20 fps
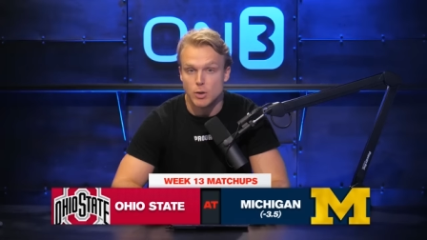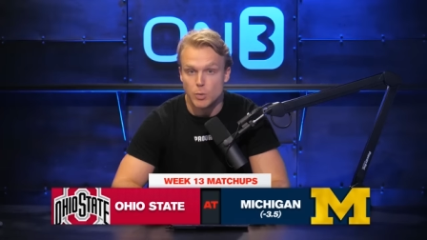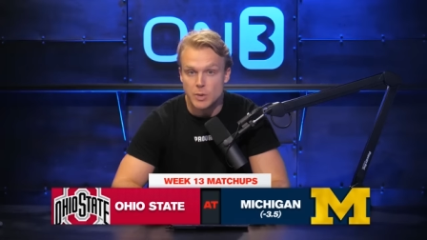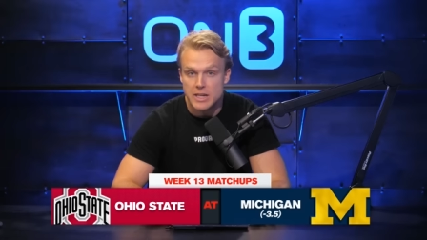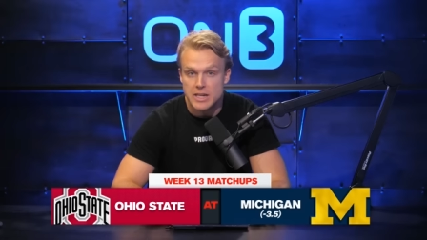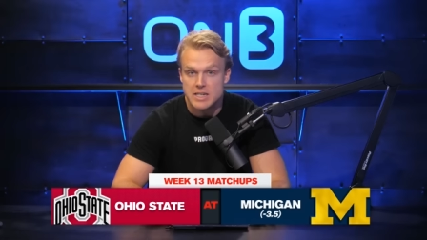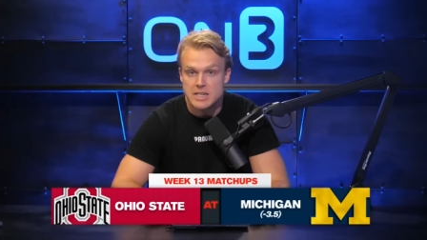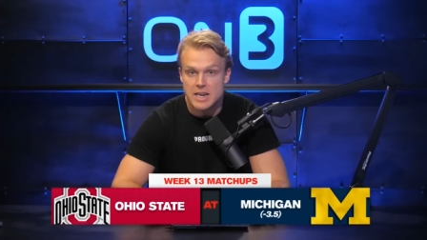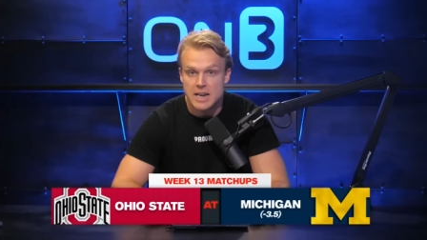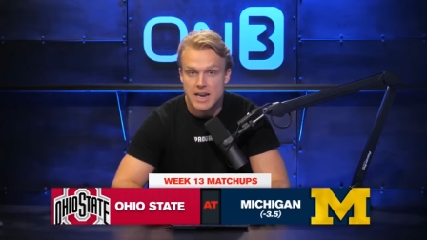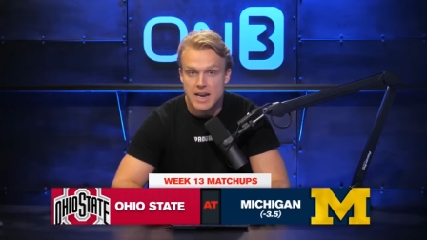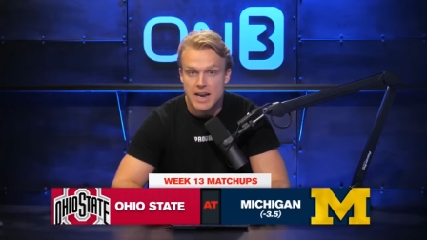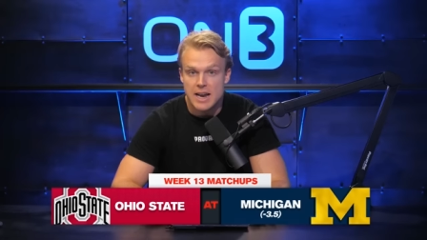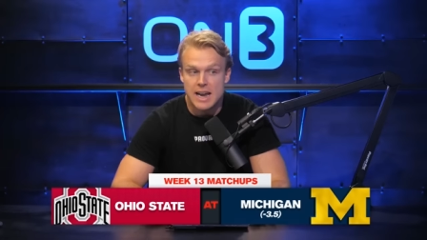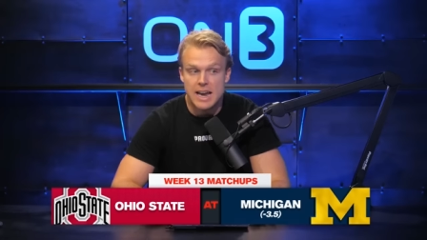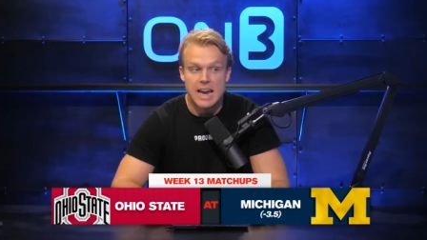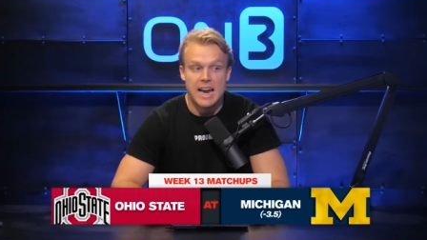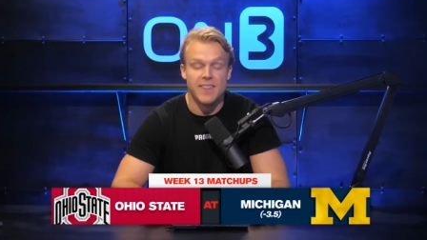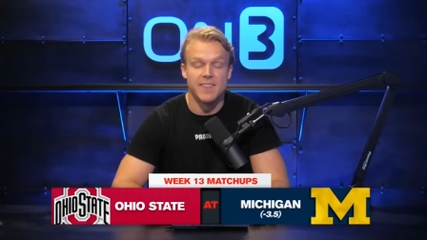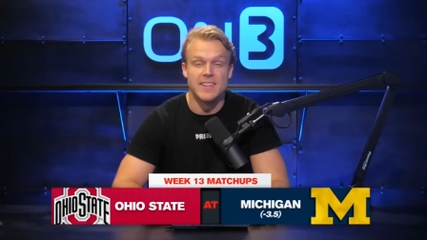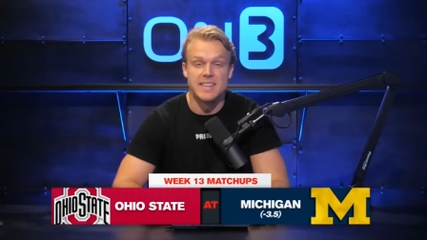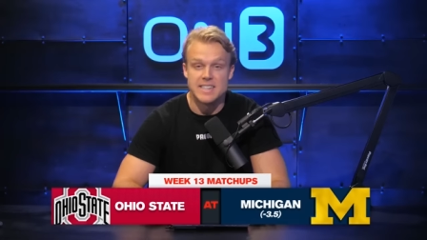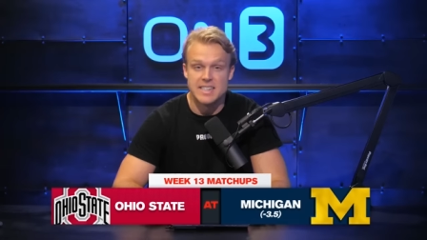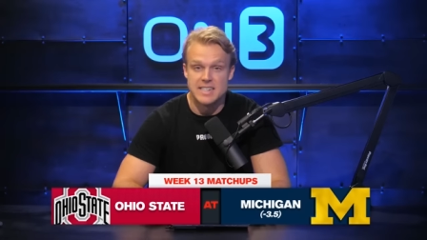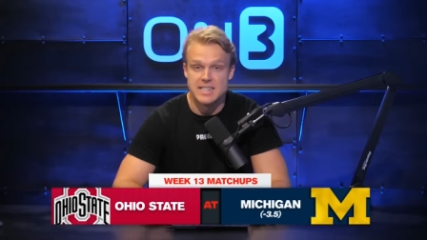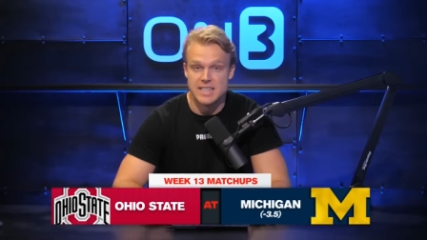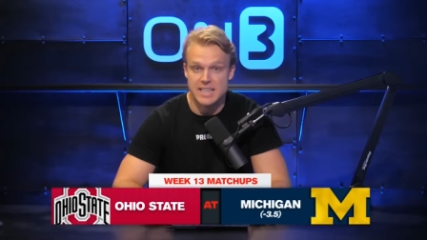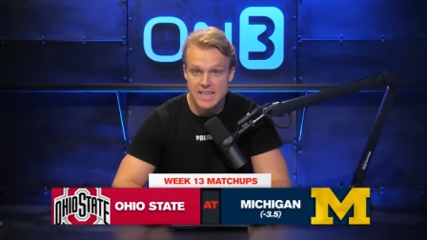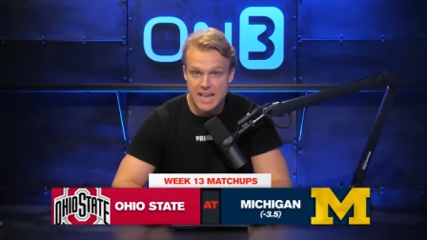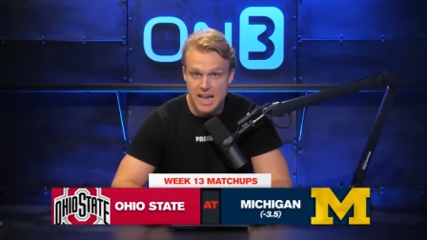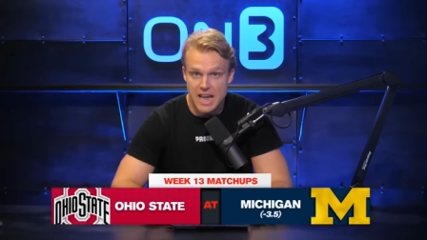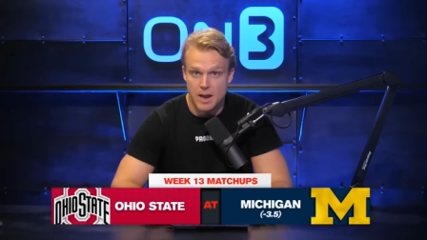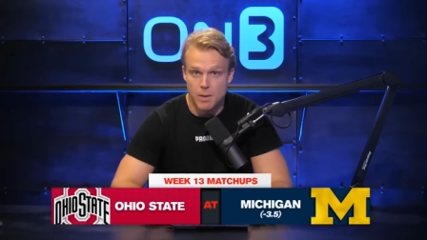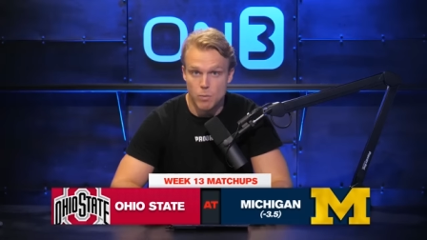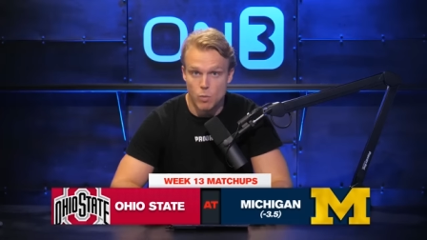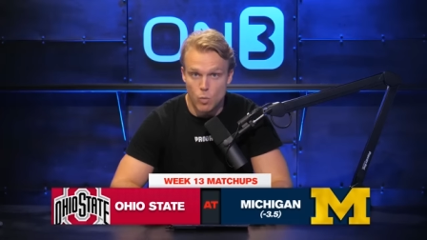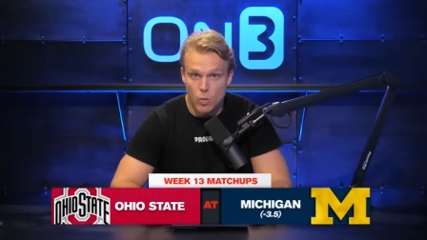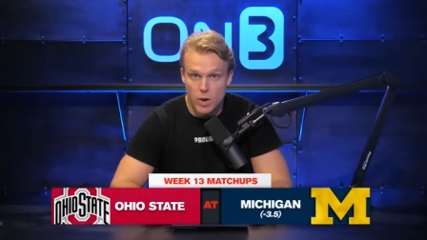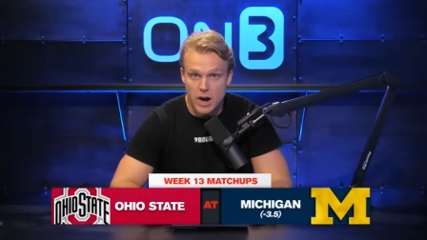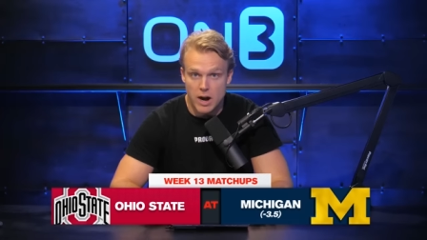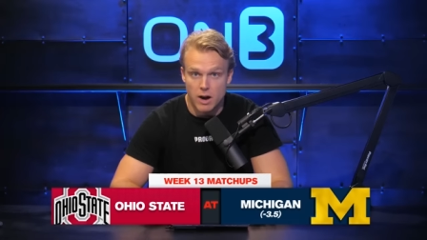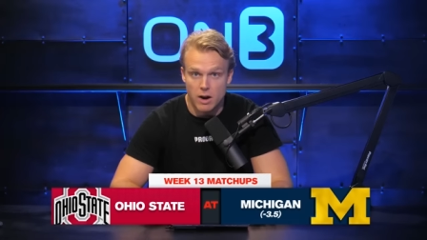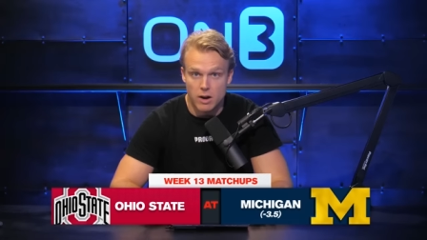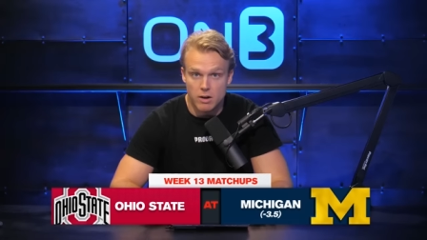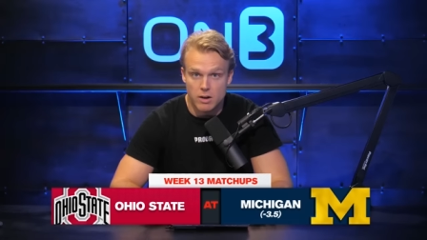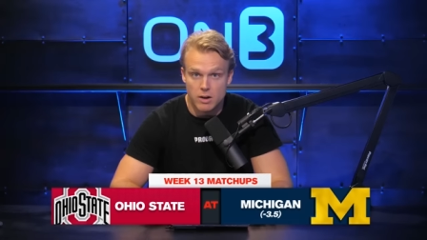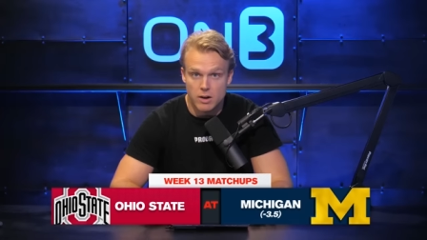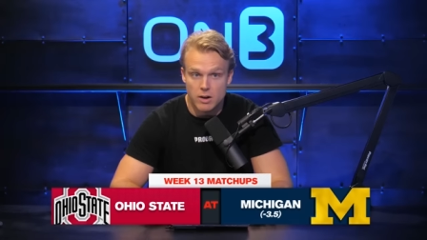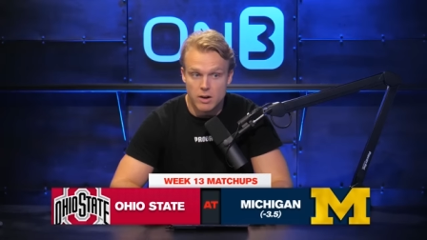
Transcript: weeks, and this is the game where